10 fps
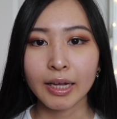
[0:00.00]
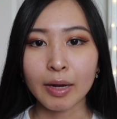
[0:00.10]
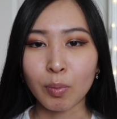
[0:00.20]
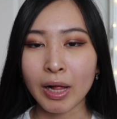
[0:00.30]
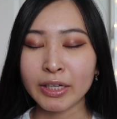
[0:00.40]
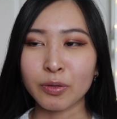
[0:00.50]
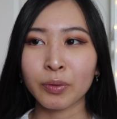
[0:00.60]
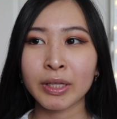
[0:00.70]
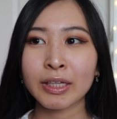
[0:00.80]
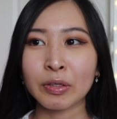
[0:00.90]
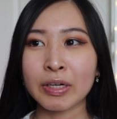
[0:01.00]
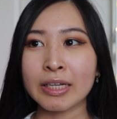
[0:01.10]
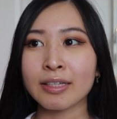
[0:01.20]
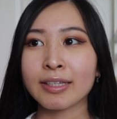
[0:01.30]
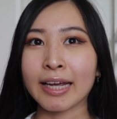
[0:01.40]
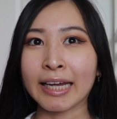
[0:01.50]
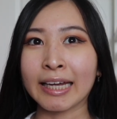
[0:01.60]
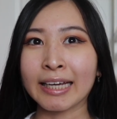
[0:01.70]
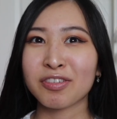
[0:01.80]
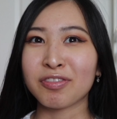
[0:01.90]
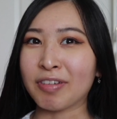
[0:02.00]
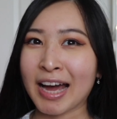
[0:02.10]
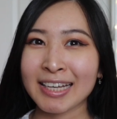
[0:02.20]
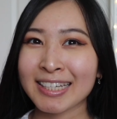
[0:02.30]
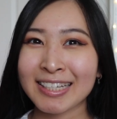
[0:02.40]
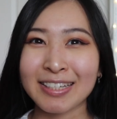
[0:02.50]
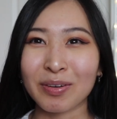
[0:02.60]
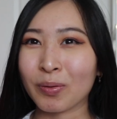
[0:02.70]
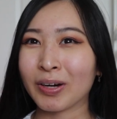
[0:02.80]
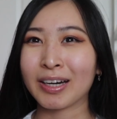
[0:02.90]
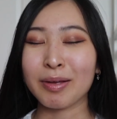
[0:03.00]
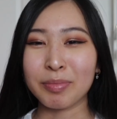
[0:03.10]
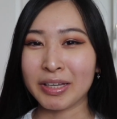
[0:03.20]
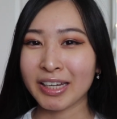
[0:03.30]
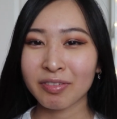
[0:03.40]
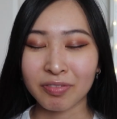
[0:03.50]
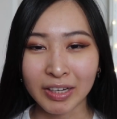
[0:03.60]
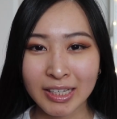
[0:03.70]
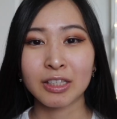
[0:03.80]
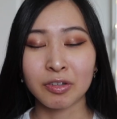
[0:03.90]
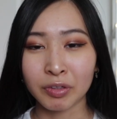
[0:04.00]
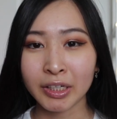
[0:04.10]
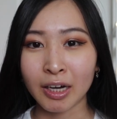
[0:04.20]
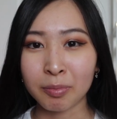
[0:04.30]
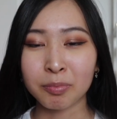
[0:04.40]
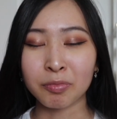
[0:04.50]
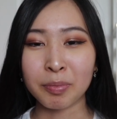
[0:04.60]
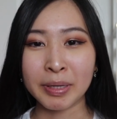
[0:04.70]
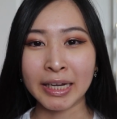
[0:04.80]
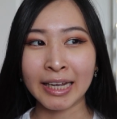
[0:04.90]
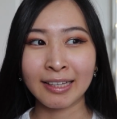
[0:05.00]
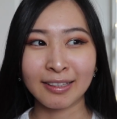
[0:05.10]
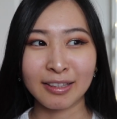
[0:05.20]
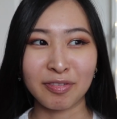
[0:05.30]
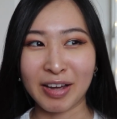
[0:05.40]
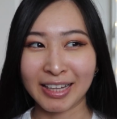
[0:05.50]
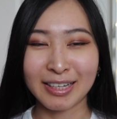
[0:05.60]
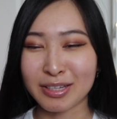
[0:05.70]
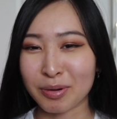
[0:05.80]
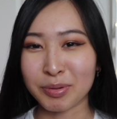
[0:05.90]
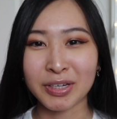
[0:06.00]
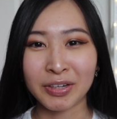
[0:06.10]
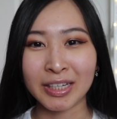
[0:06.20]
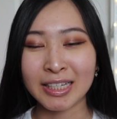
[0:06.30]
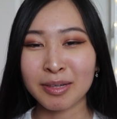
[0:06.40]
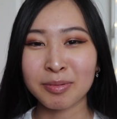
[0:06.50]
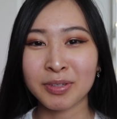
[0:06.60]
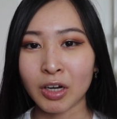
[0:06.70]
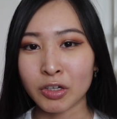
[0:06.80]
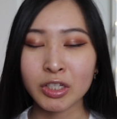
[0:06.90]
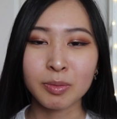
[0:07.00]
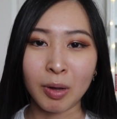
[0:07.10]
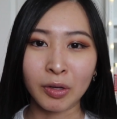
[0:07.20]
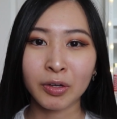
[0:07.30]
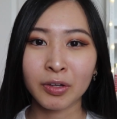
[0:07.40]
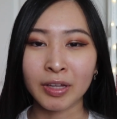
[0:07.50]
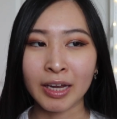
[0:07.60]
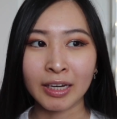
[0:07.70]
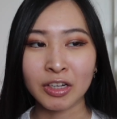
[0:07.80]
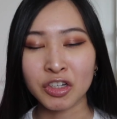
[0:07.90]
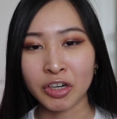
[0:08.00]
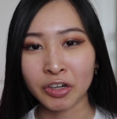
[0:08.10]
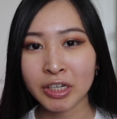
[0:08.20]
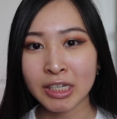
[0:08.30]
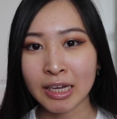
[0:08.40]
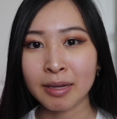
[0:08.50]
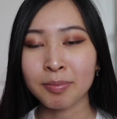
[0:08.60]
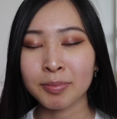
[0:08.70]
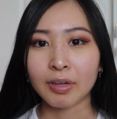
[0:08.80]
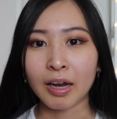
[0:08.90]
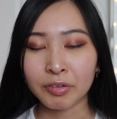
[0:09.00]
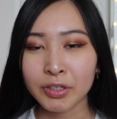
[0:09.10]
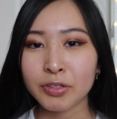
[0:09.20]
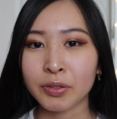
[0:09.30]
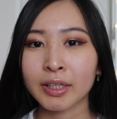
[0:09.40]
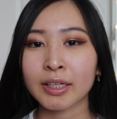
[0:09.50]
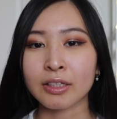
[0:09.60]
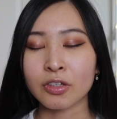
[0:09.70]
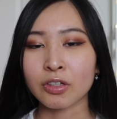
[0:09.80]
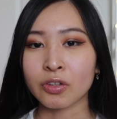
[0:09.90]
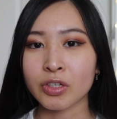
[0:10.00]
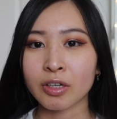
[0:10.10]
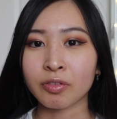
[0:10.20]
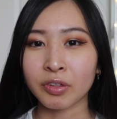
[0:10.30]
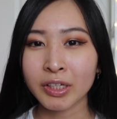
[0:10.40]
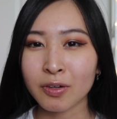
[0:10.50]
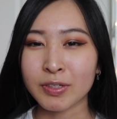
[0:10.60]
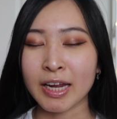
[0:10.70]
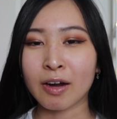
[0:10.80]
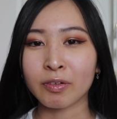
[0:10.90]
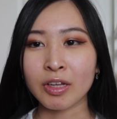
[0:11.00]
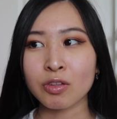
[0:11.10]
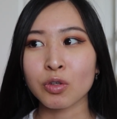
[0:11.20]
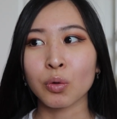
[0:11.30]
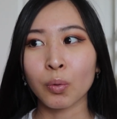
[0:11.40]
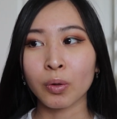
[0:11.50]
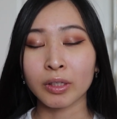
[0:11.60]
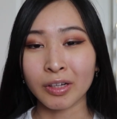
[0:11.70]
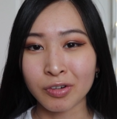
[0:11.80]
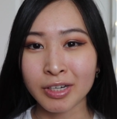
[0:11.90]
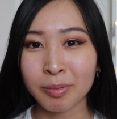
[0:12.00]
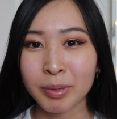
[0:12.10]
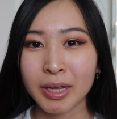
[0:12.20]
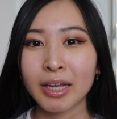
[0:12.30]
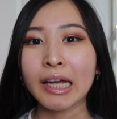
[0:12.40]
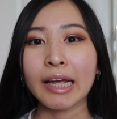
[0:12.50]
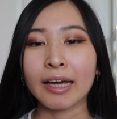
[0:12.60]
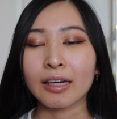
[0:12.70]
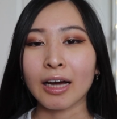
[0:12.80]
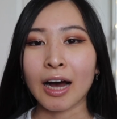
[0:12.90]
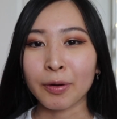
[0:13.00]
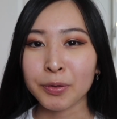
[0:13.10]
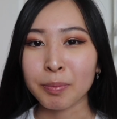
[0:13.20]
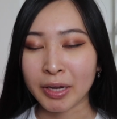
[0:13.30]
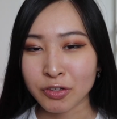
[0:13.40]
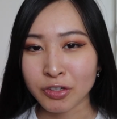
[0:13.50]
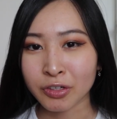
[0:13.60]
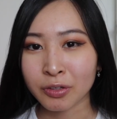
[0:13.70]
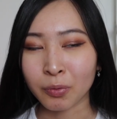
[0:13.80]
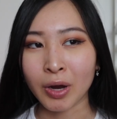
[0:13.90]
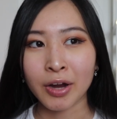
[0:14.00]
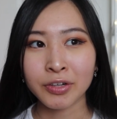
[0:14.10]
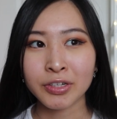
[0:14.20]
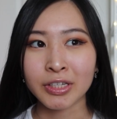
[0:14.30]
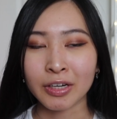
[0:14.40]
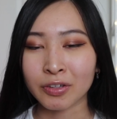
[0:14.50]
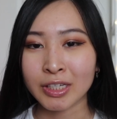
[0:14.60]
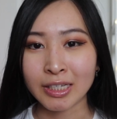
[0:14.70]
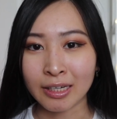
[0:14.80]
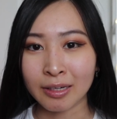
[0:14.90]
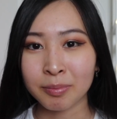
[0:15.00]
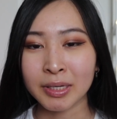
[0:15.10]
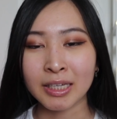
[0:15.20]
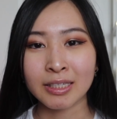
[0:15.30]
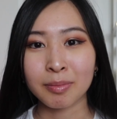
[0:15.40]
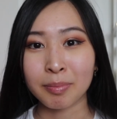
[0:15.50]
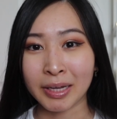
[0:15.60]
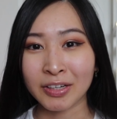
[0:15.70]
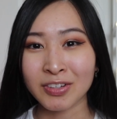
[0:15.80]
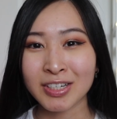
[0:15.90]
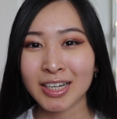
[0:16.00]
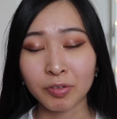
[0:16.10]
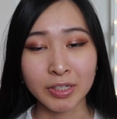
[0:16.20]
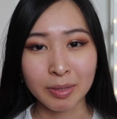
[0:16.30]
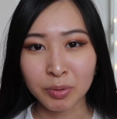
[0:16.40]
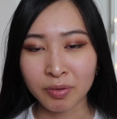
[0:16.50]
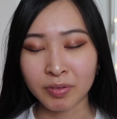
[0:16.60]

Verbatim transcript: And while I don't think there is a fast or immediate fix to really help remediate the fact that cybersecurity teams are just smaller than engineering teams. I really do think that the solution really goes down into leadership and how your manager or how your security team is managed. For example,